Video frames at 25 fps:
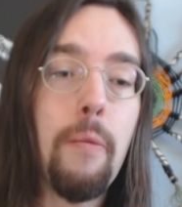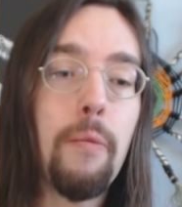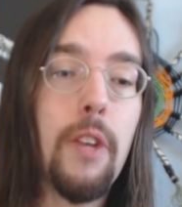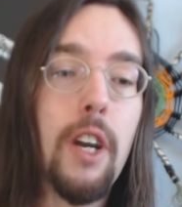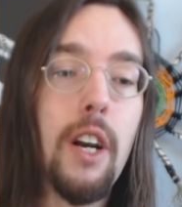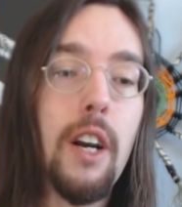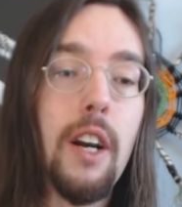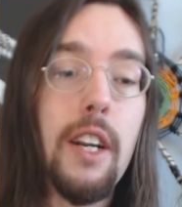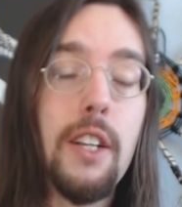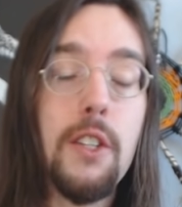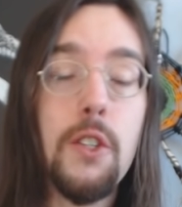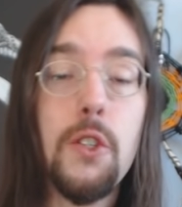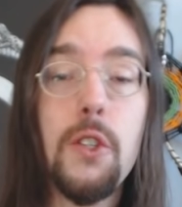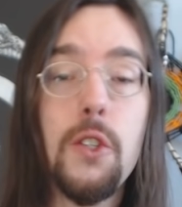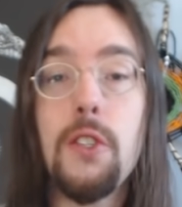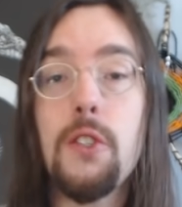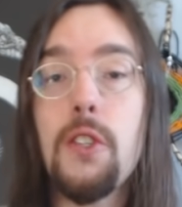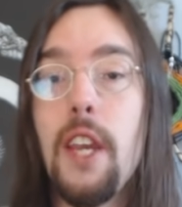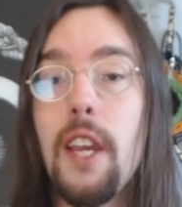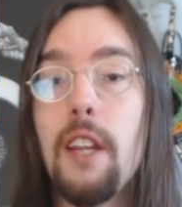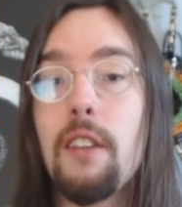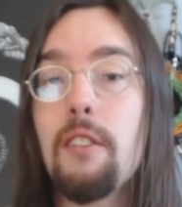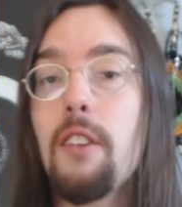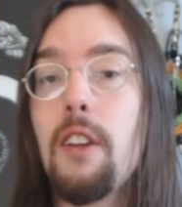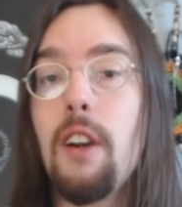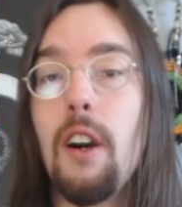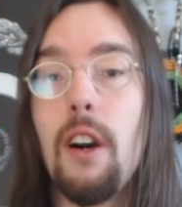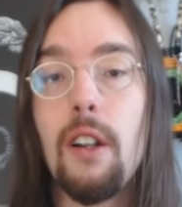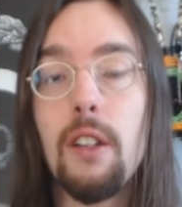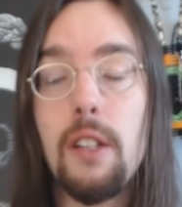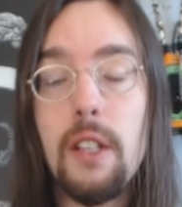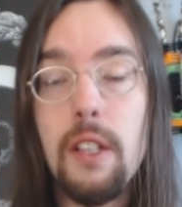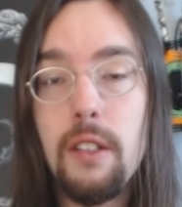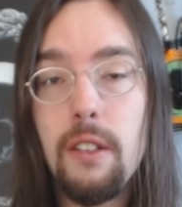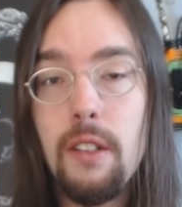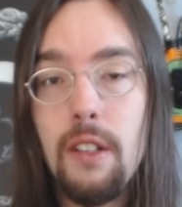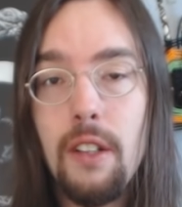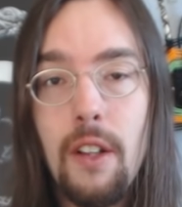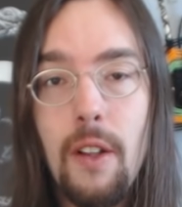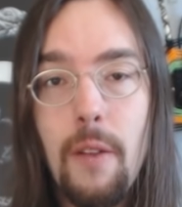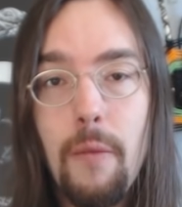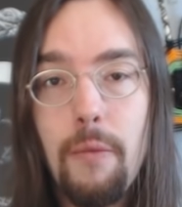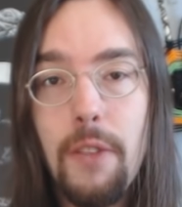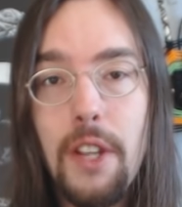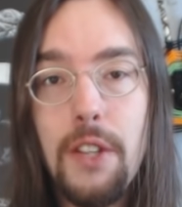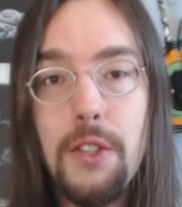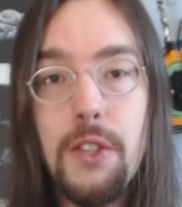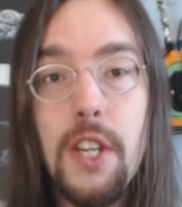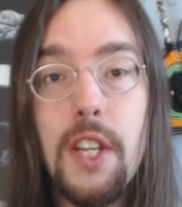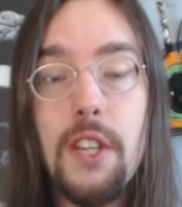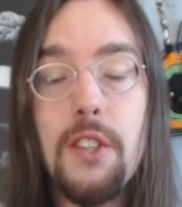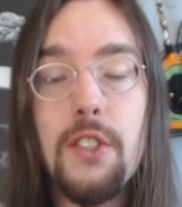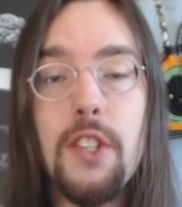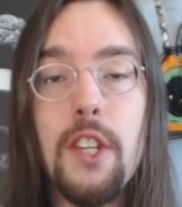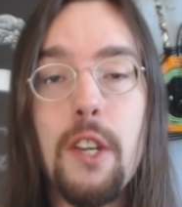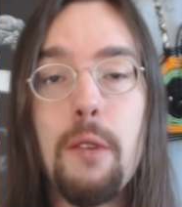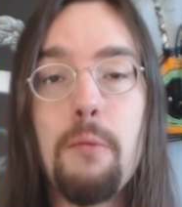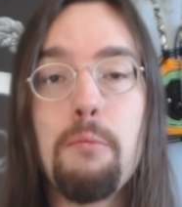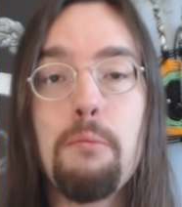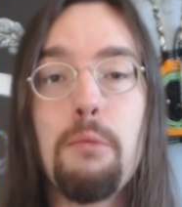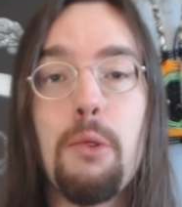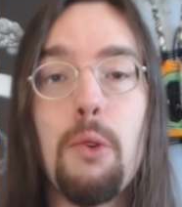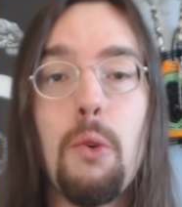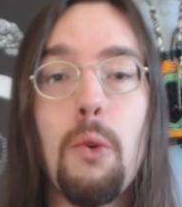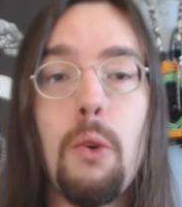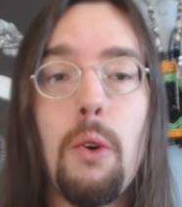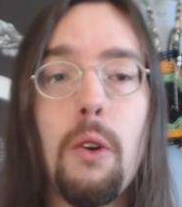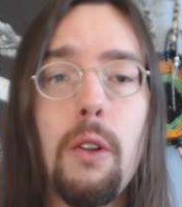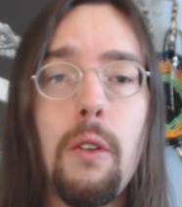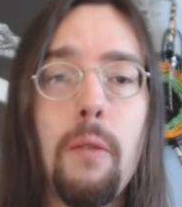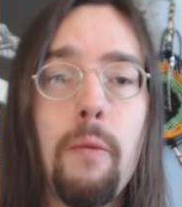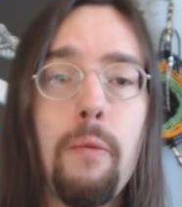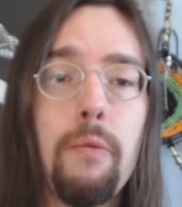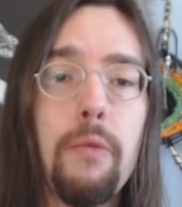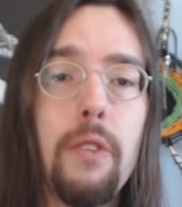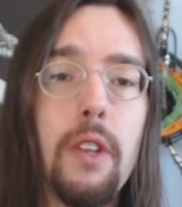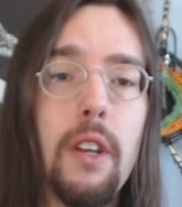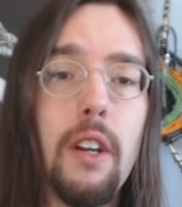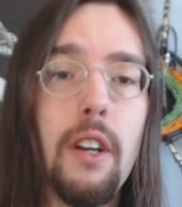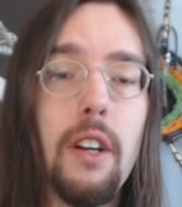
Uh, it's it's hit Cullen. It's hit Tim Pool.